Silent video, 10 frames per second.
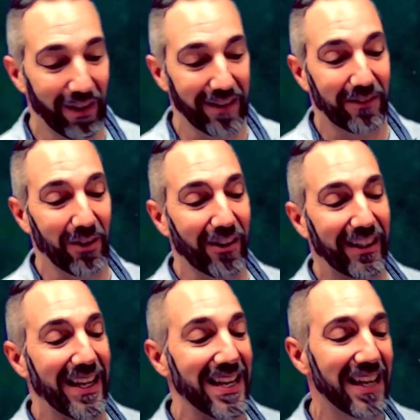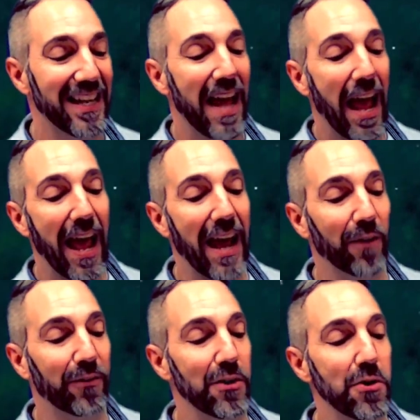Uh, Turkey
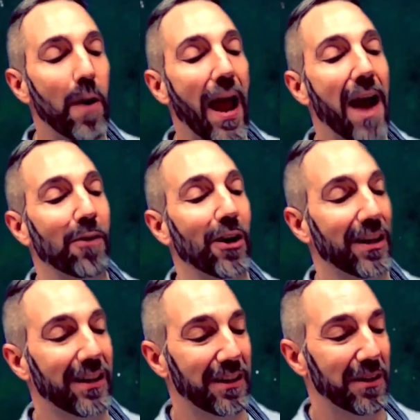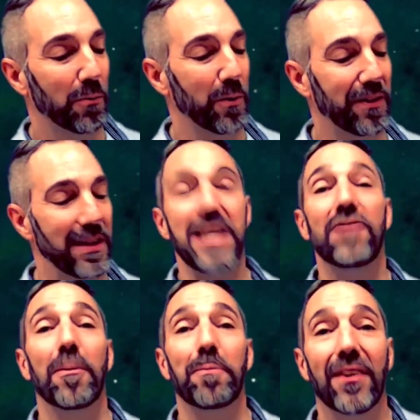hails a new era with
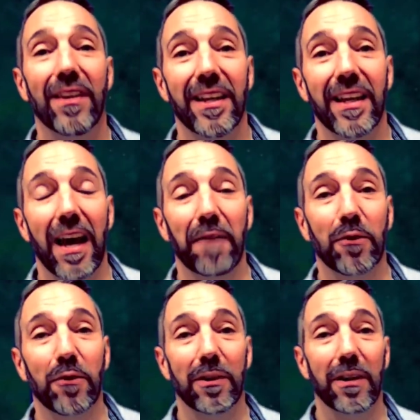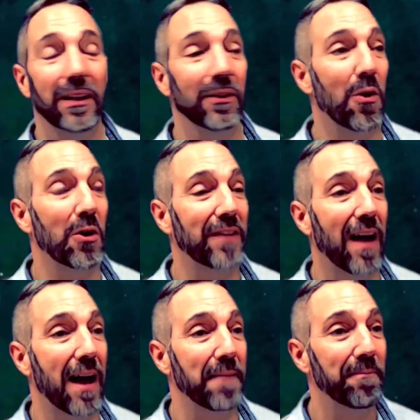Egypt after a long
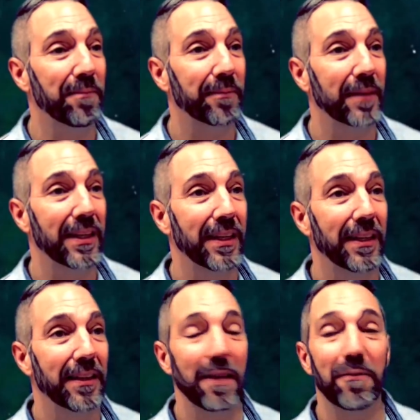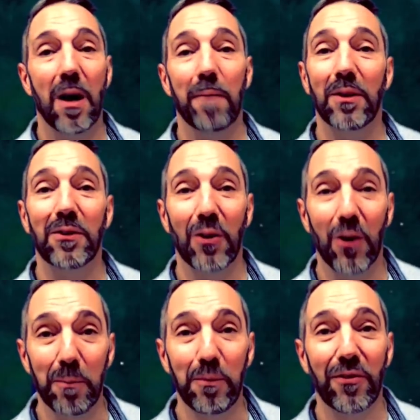time. They've come to
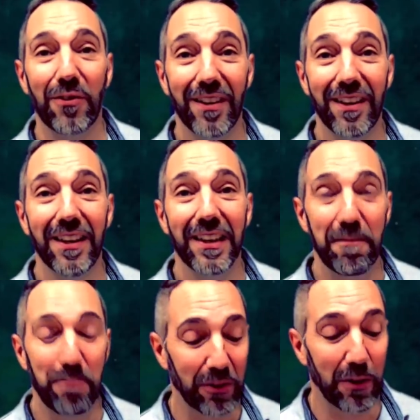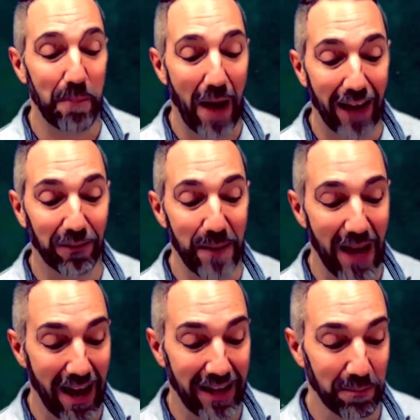terms they put their past
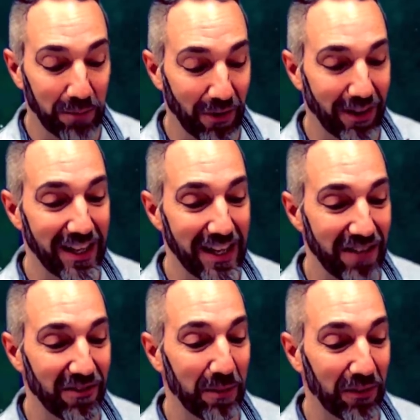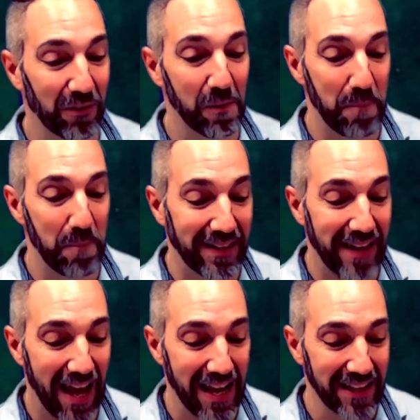behind them, Turkey and Egypt. This is a big
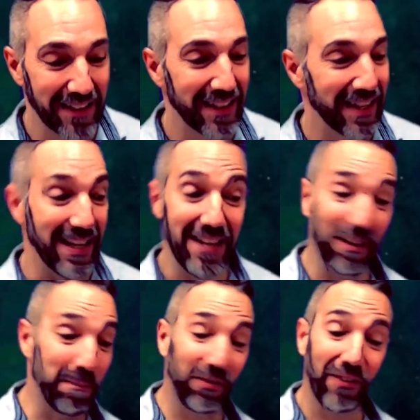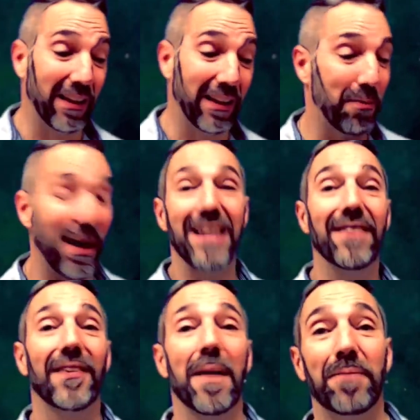day. Egypt's celebrating
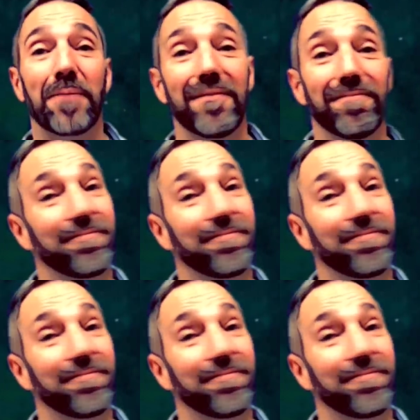something.